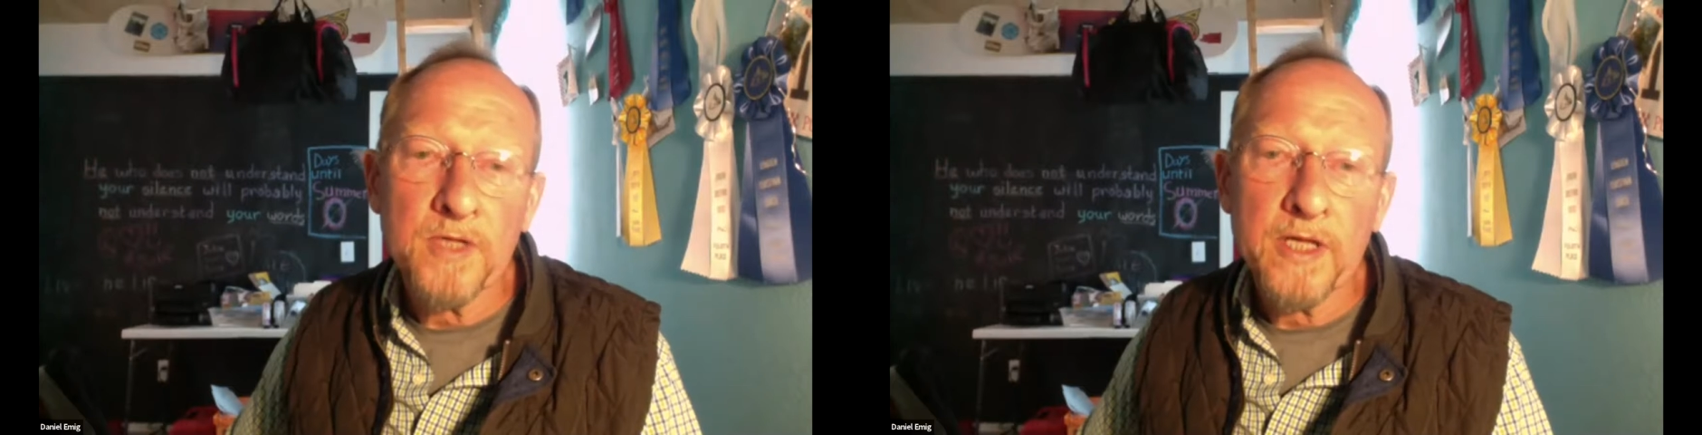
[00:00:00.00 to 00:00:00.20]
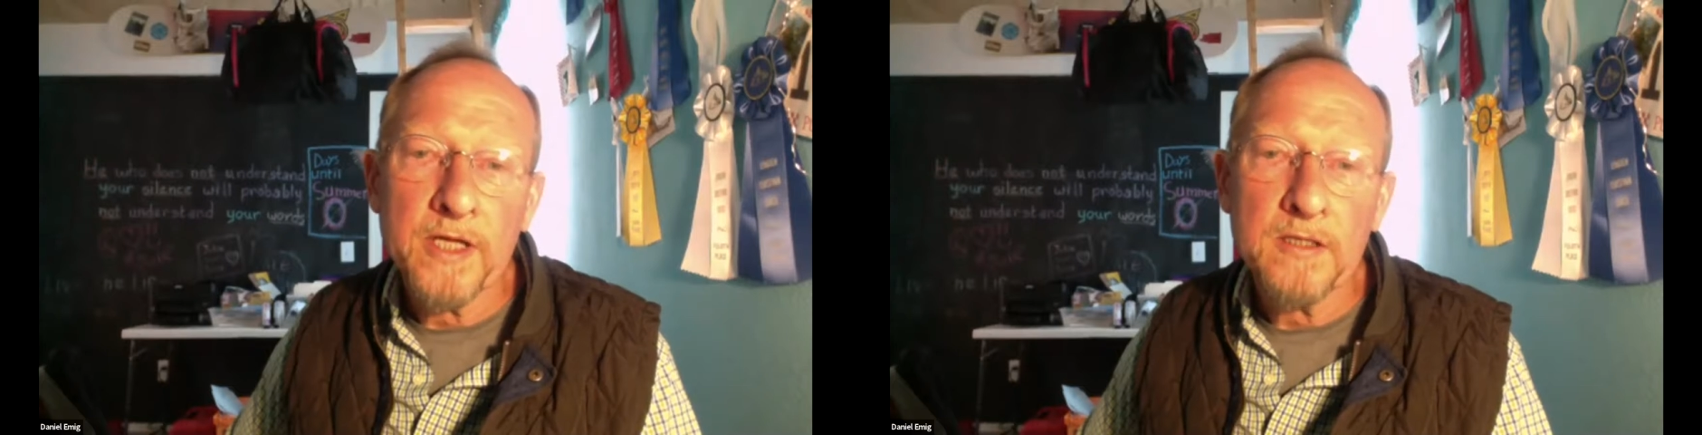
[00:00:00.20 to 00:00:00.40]

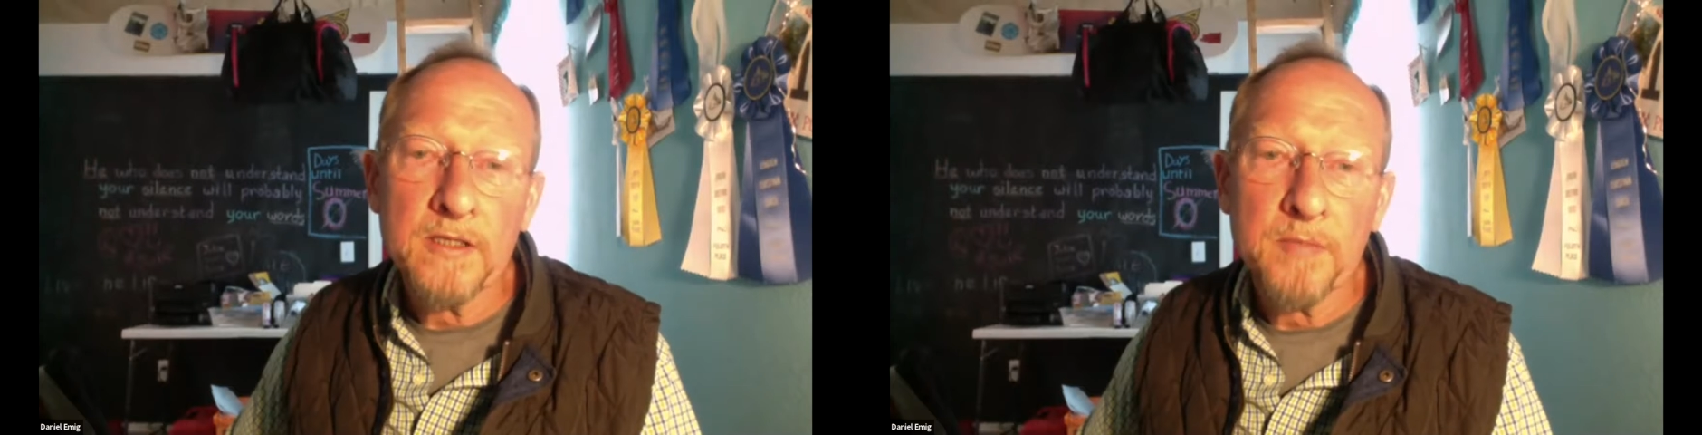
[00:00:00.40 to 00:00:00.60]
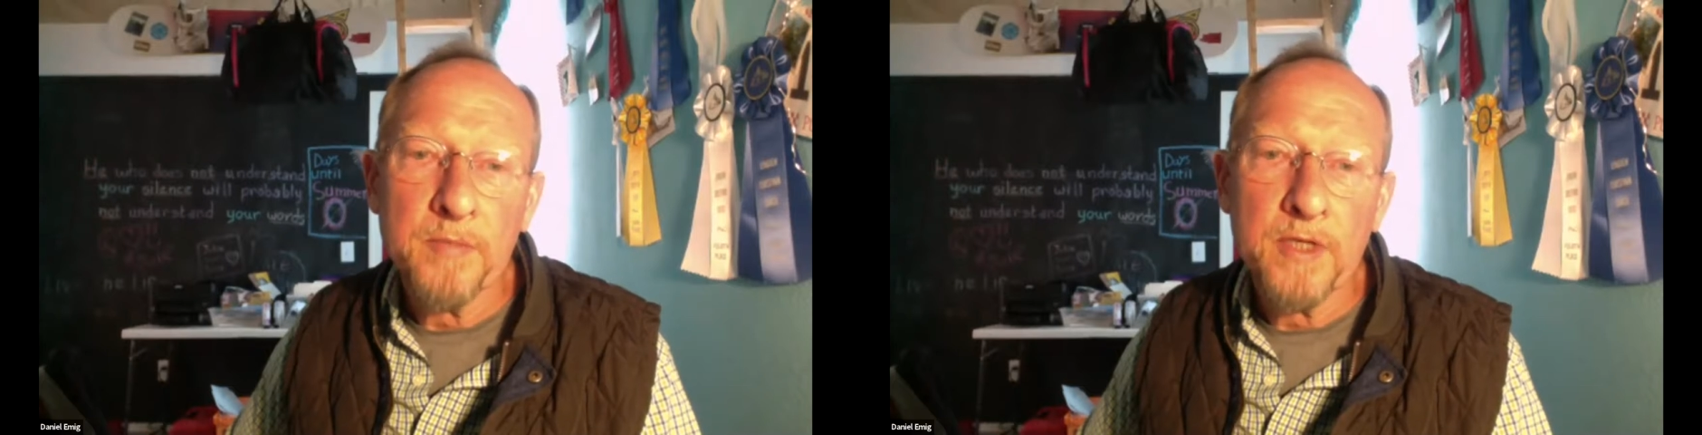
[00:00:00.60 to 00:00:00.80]
at
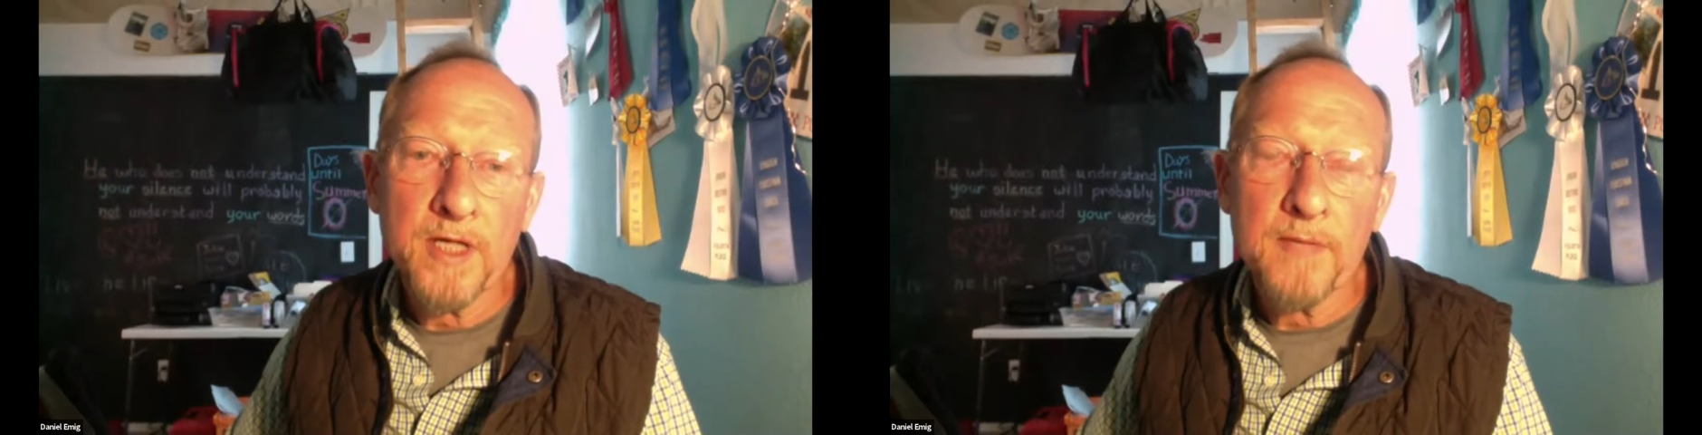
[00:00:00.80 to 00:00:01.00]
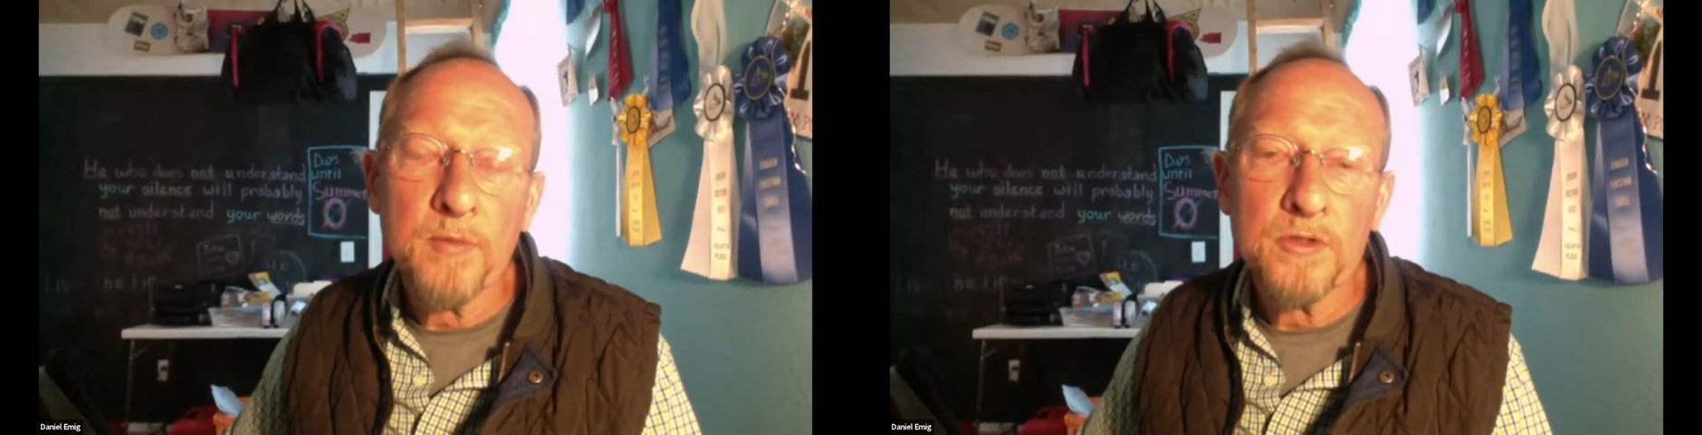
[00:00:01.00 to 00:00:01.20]
being
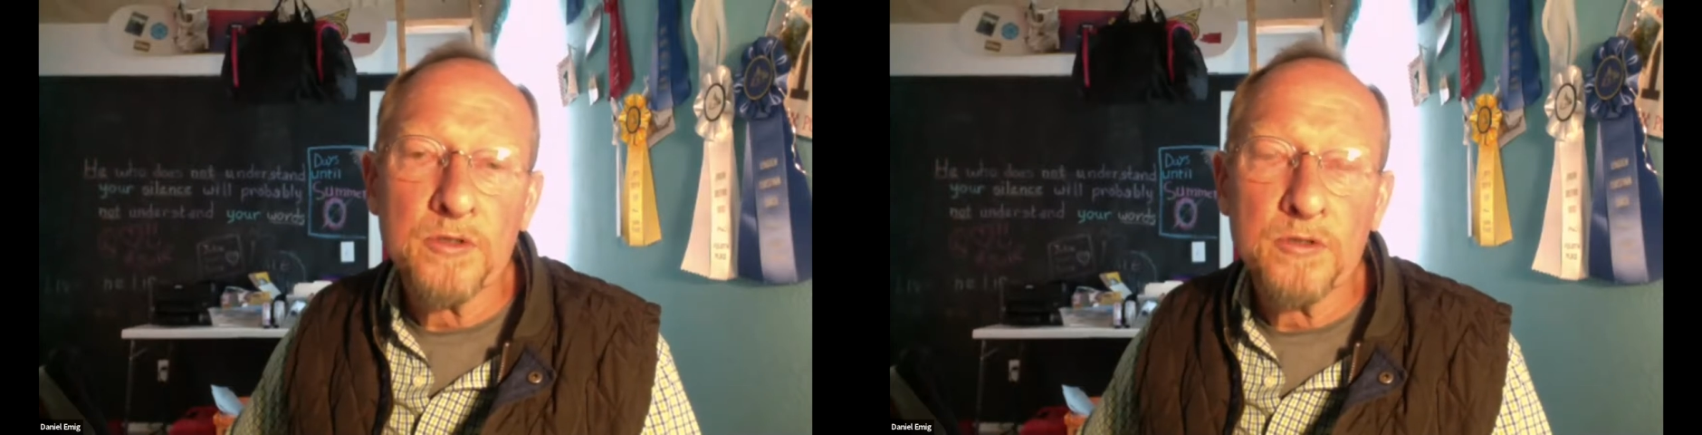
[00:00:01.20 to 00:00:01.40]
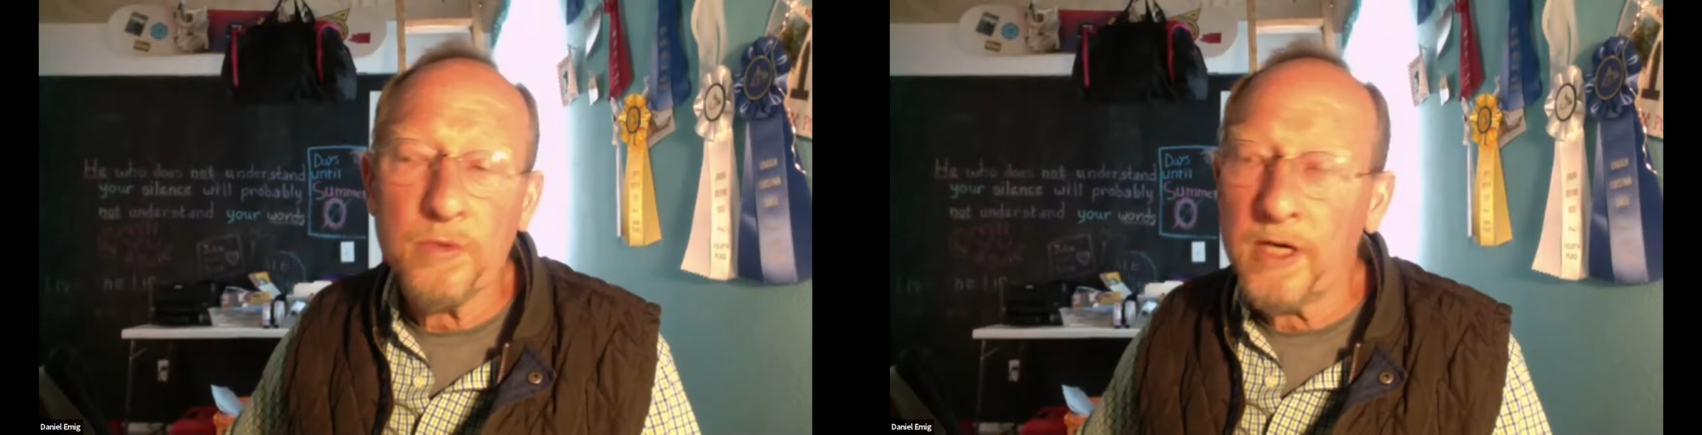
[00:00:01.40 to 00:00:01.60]
able
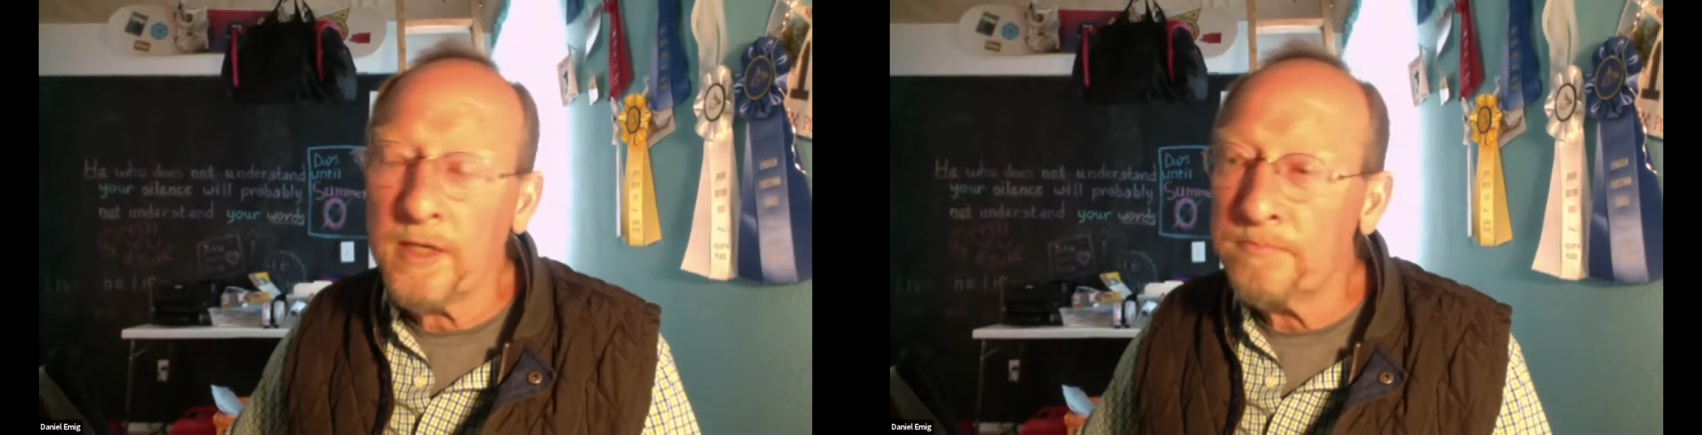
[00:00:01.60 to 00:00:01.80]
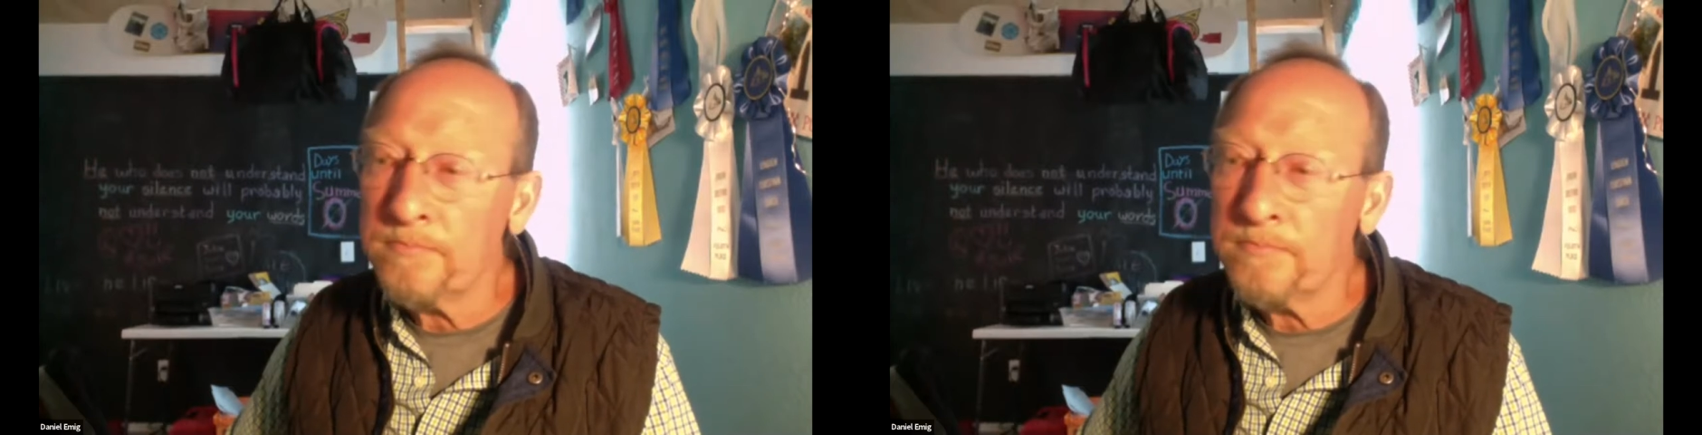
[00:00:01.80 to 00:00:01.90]
to,